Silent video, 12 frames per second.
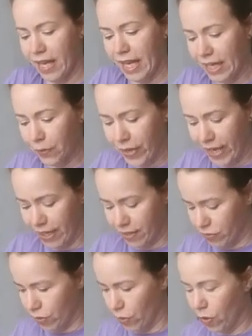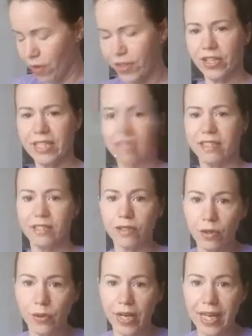anyway, so all the dresses are
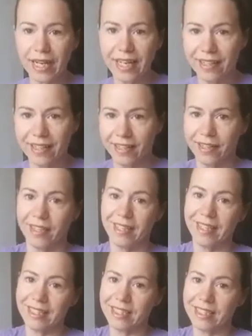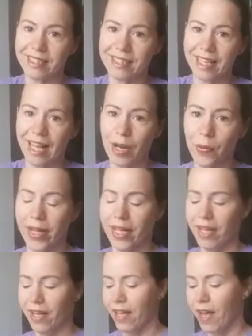donated, and this is just kind of
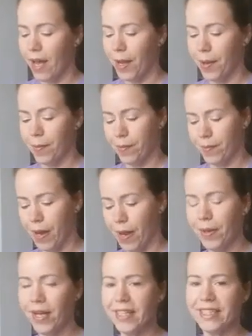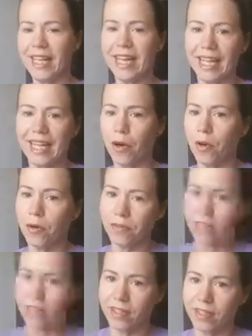what I'm not taking
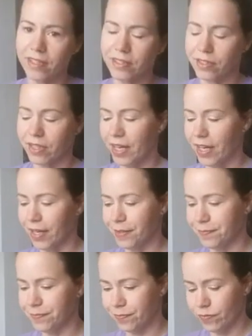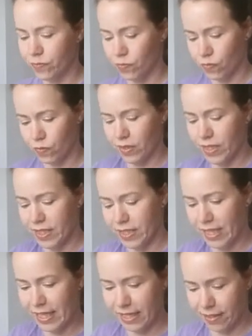over this
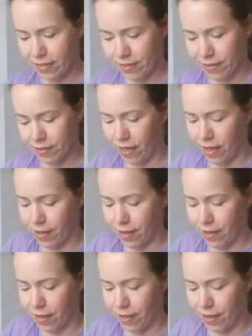lady's